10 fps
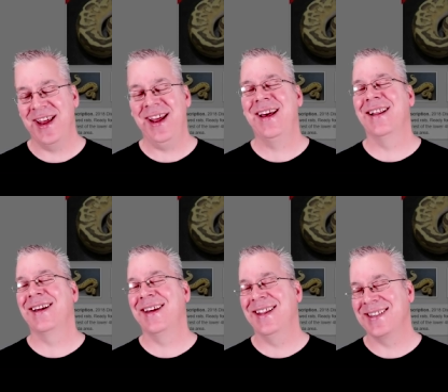Take a
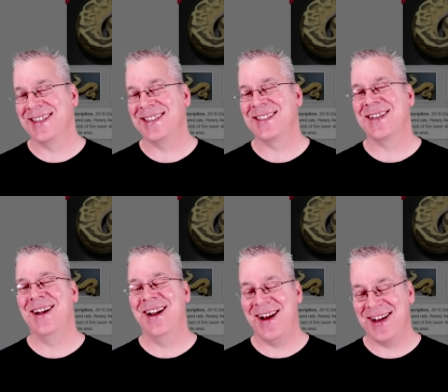look at this. This is
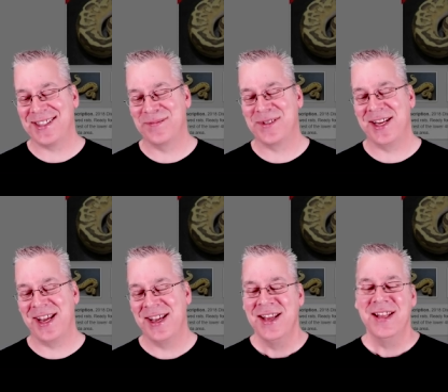an awesome
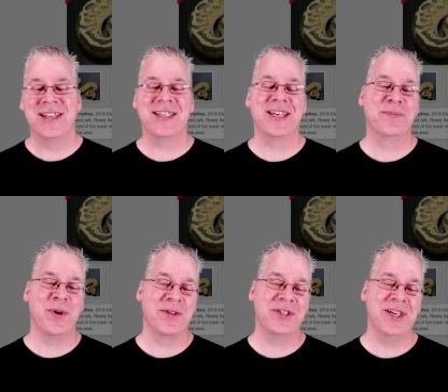snake. This has both